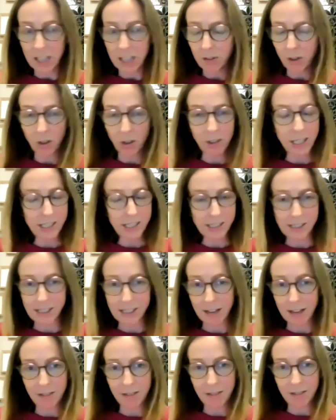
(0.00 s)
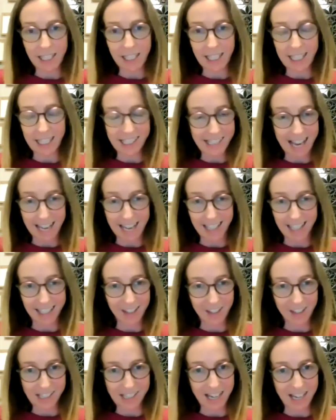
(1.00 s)
not necessarily exactly
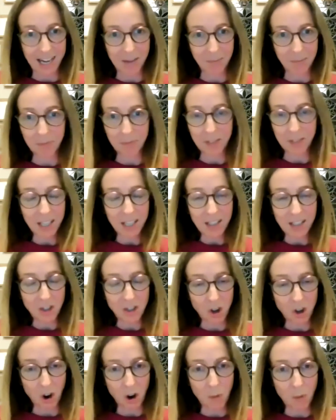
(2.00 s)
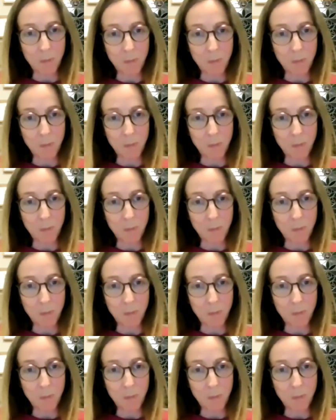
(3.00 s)
the same job,